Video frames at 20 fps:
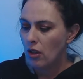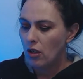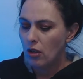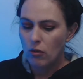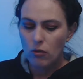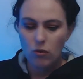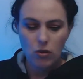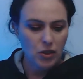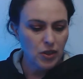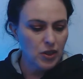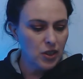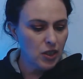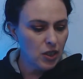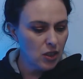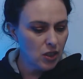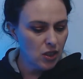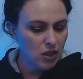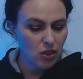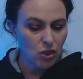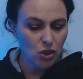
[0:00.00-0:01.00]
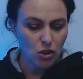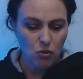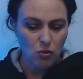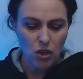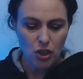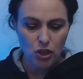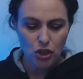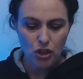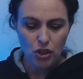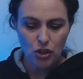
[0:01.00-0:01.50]
What is the
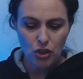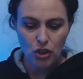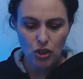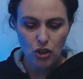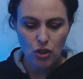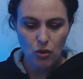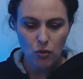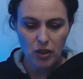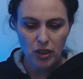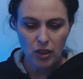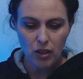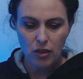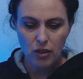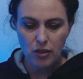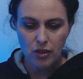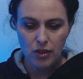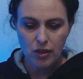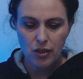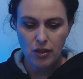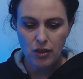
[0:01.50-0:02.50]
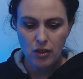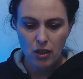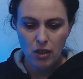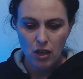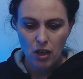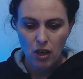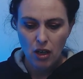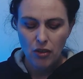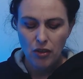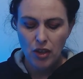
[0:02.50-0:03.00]
situation showing us?
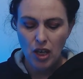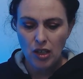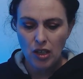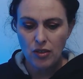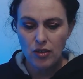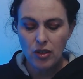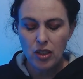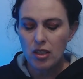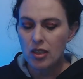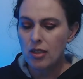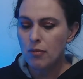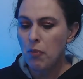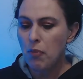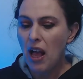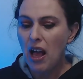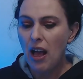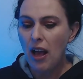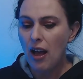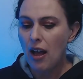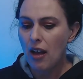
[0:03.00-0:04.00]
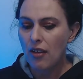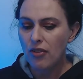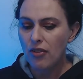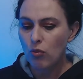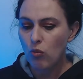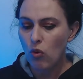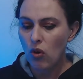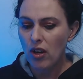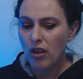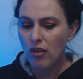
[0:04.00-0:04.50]
This
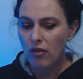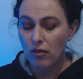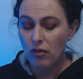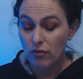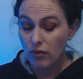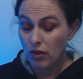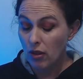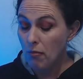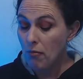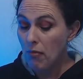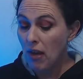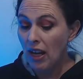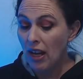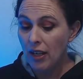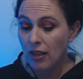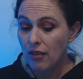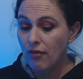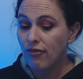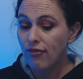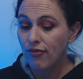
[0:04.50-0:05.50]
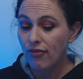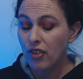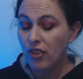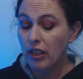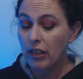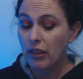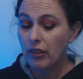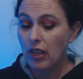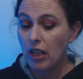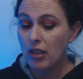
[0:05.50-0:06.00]
path, the main
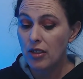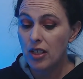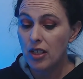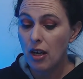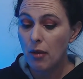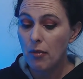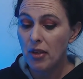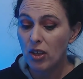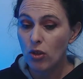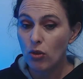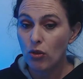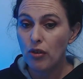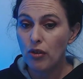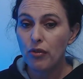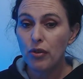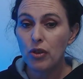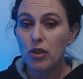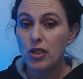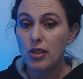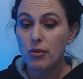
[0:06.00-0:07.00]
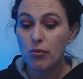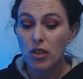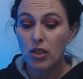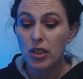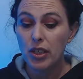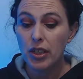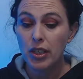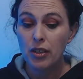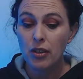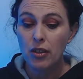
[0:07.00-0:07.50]
thing that's coming through for this
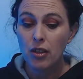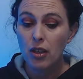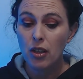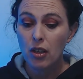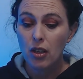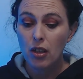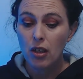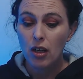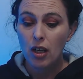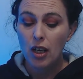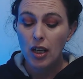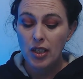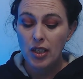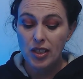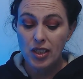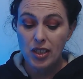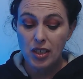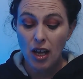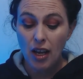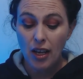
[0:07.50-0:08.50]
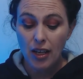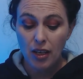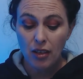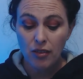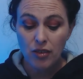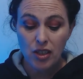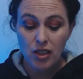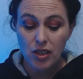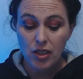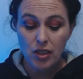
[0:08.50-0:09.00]
read is
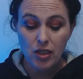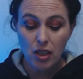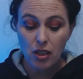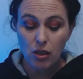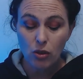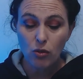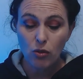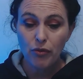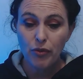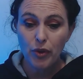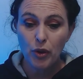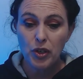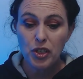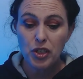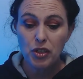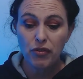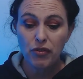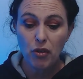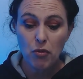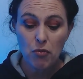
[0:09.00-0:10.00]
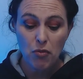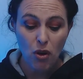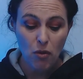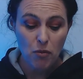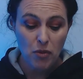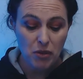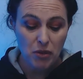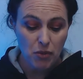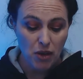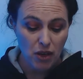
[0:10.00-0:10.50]
saying this is going to look very different by
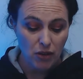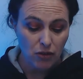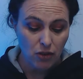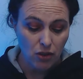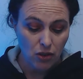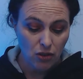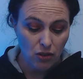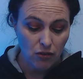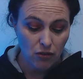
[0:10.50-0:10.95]
mid-month.